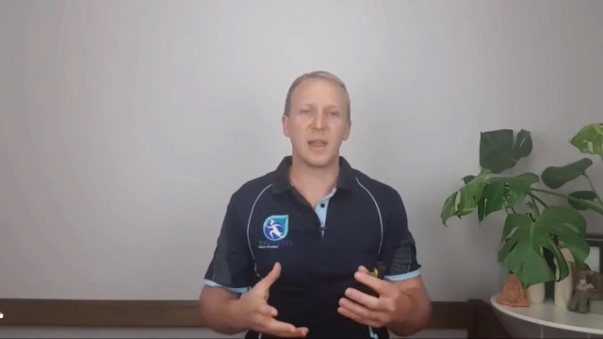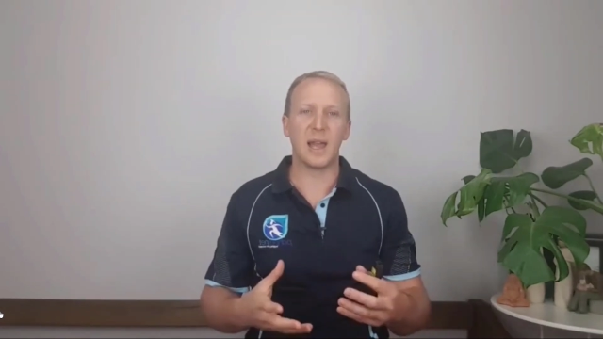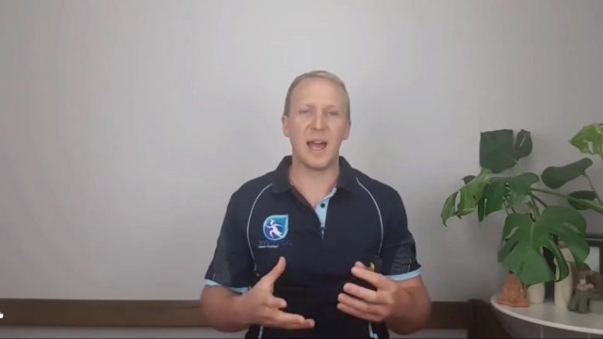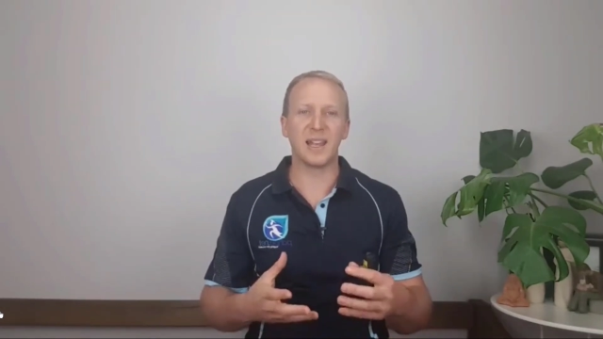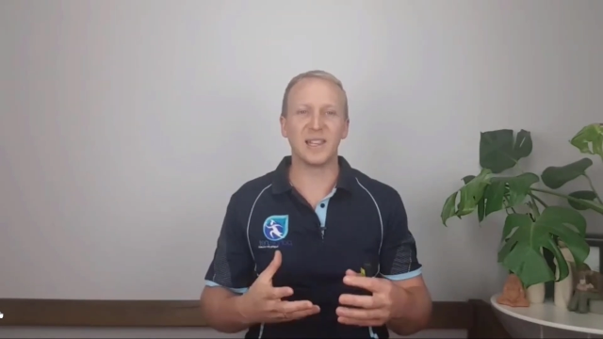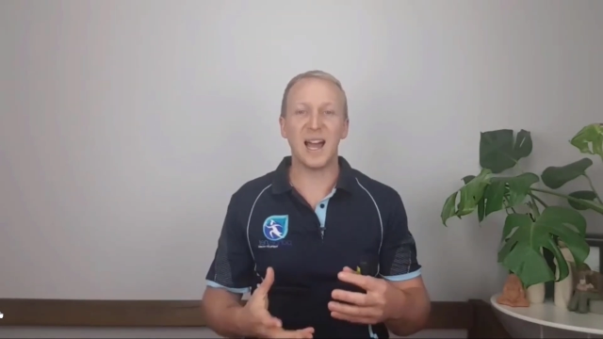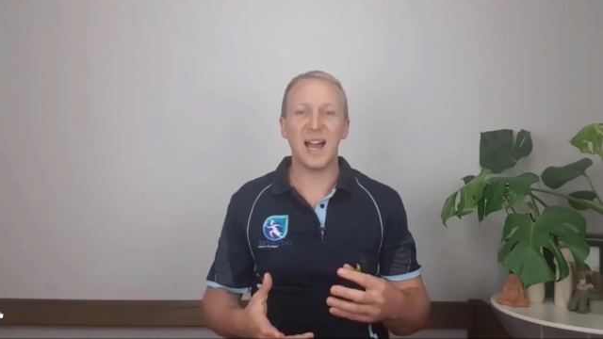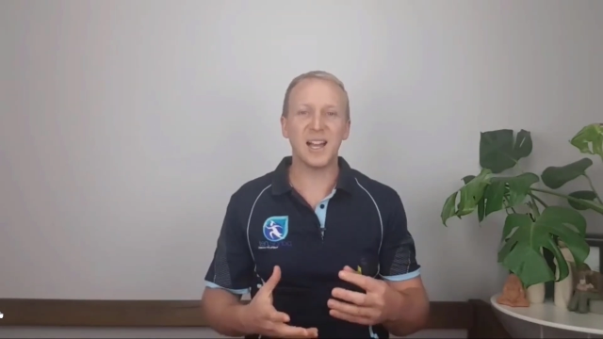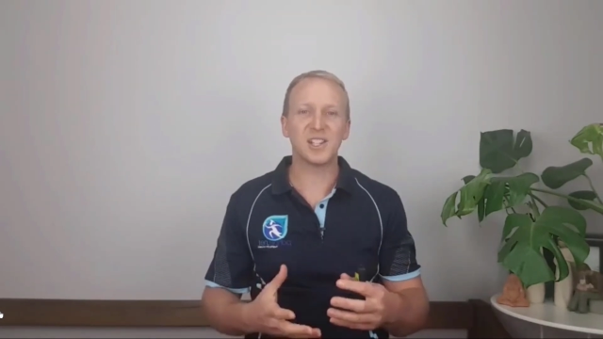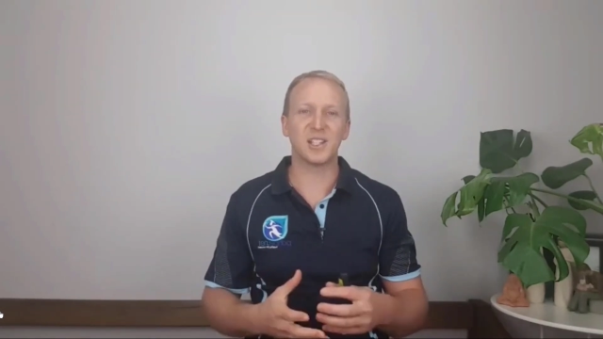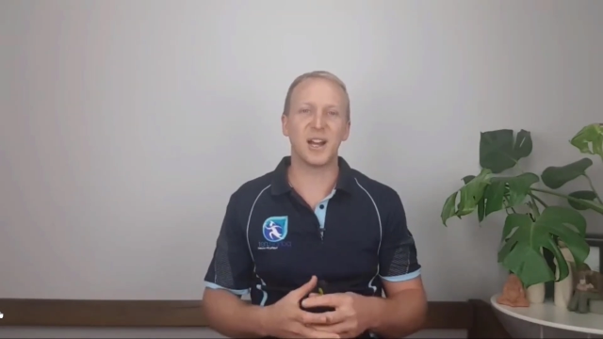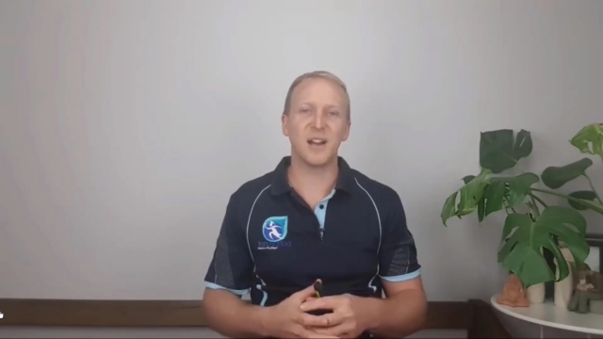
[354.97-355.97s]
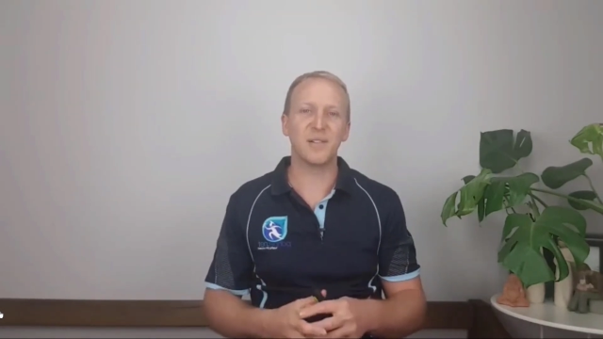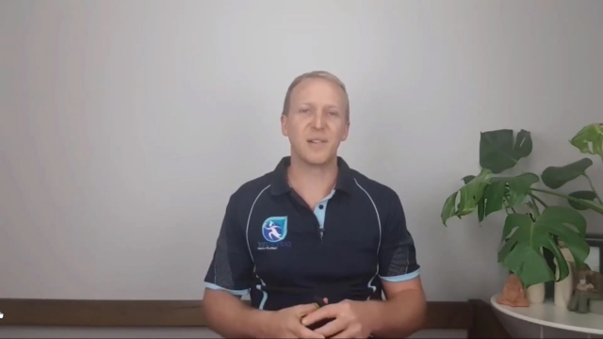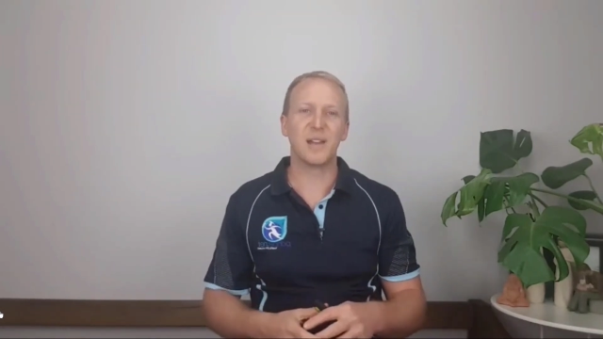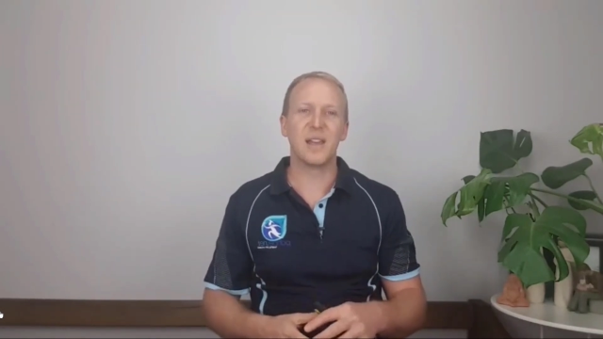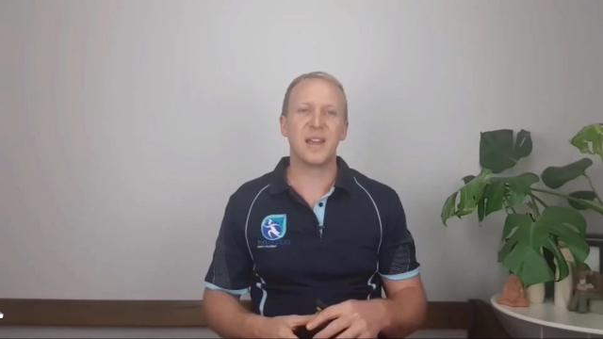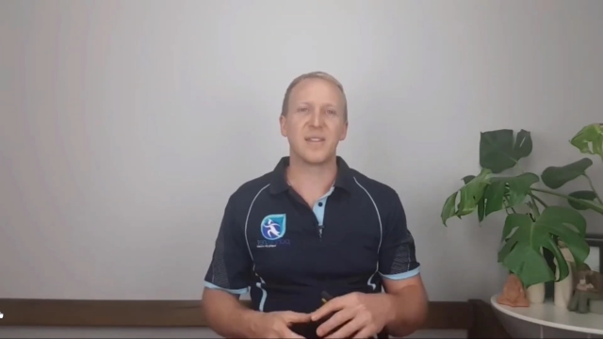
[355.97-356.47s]
large enough
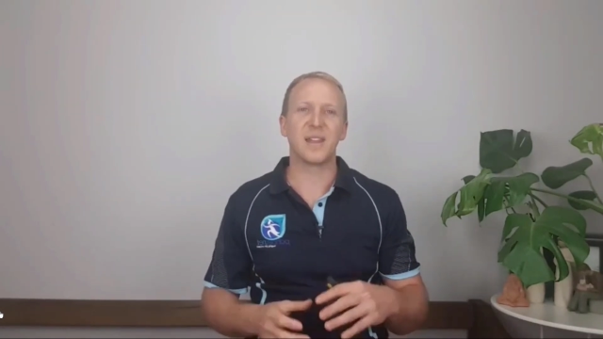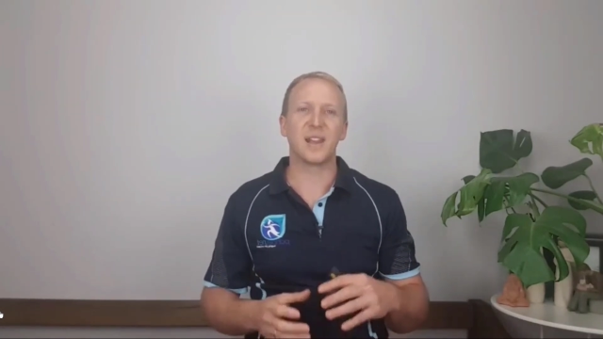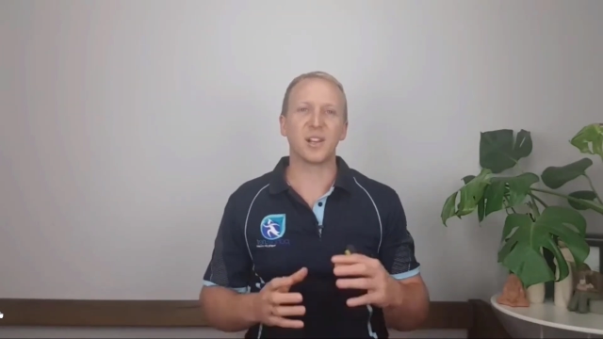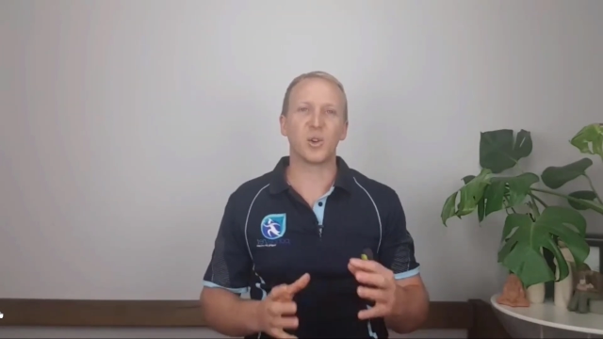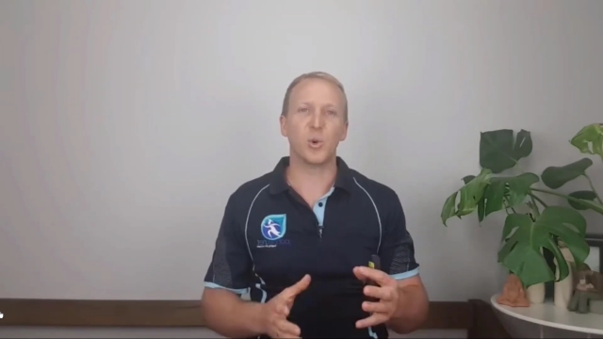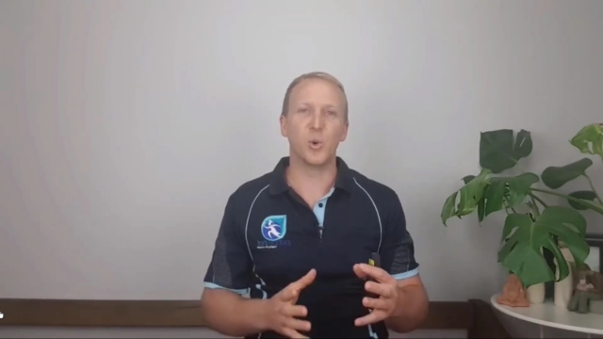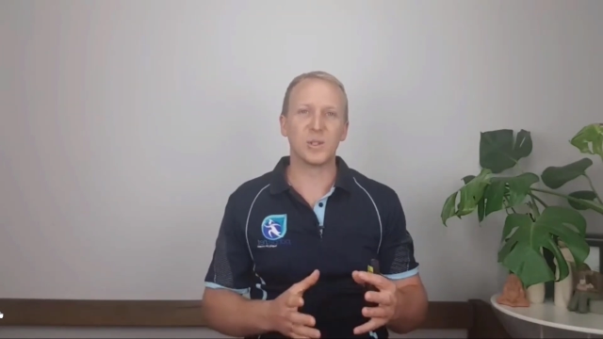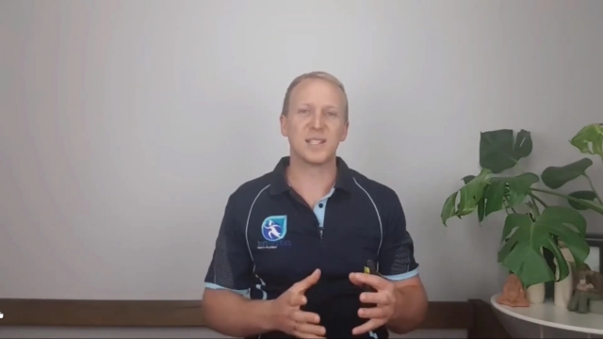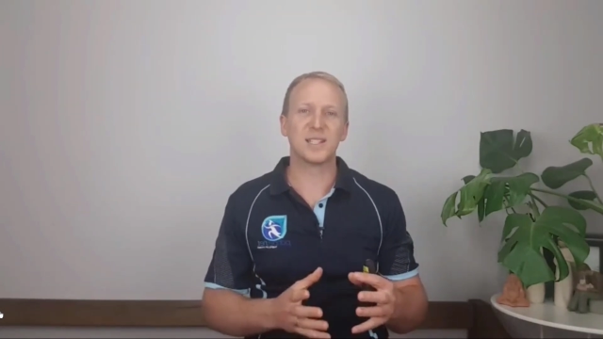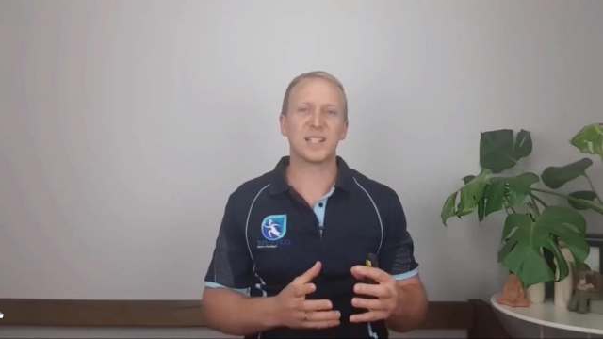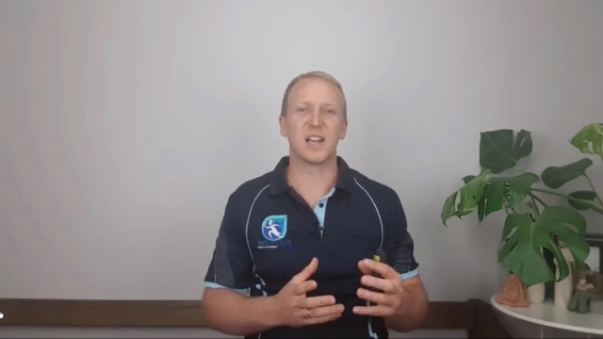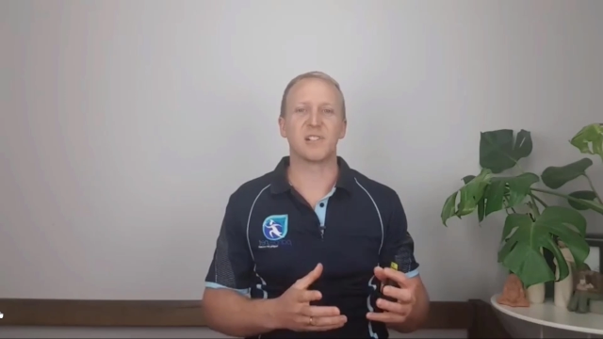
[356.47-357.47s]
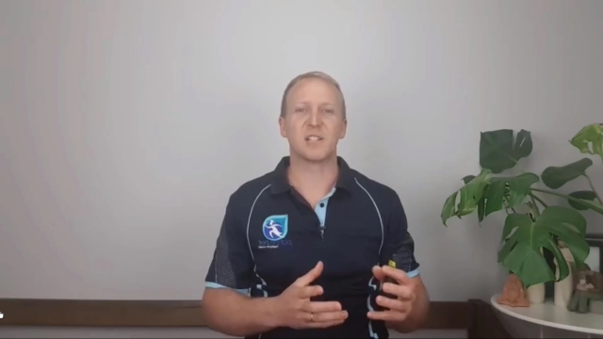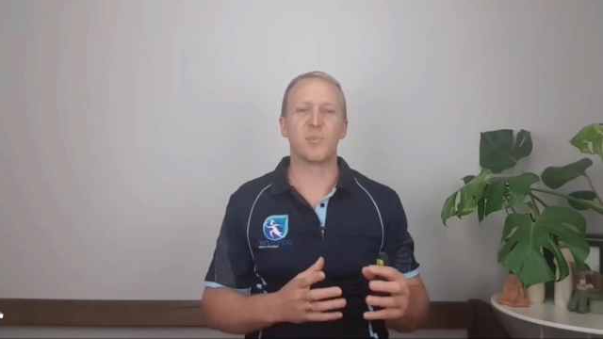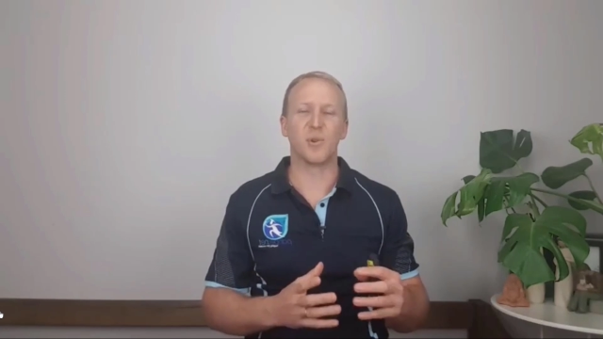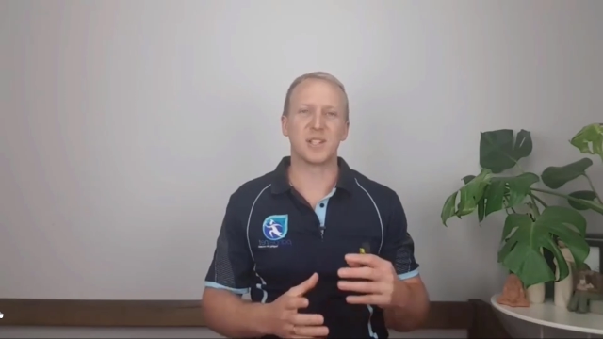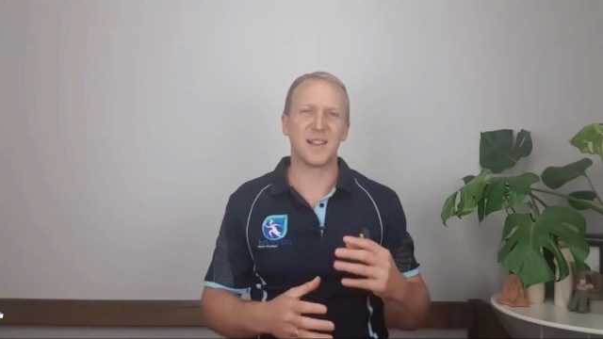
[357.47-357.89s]
that it causes a response,